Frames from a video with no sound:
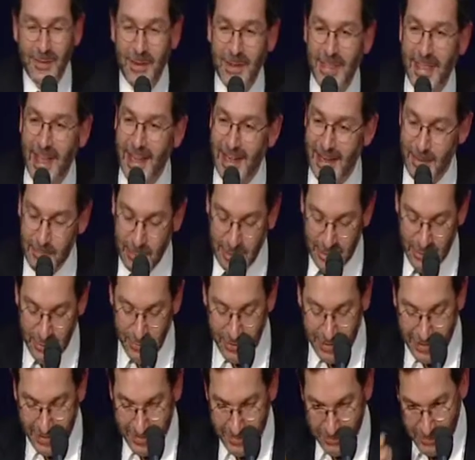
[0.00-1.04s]
with that
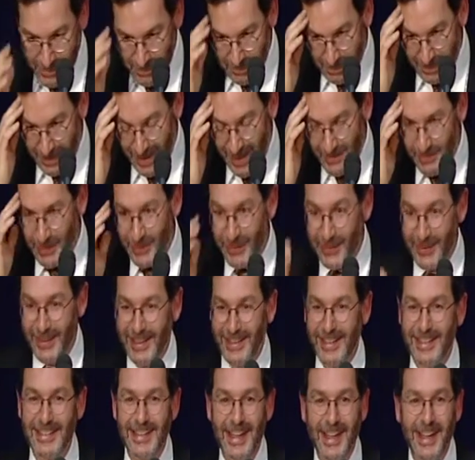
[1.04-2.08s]
imagery of the plumber
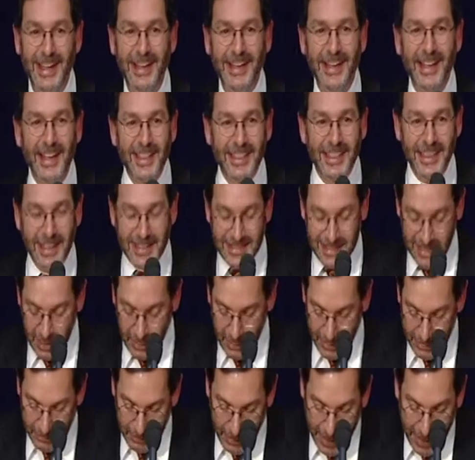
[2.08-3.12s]
and things
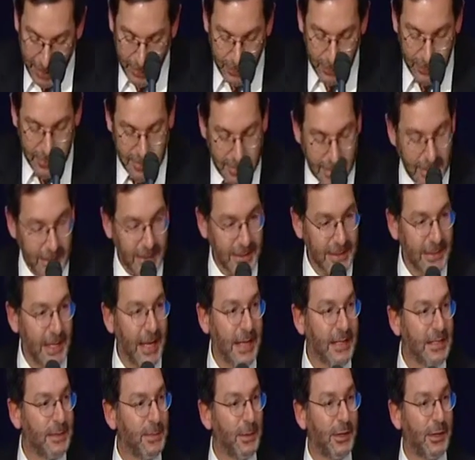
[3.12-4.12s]
going backwards in a sense.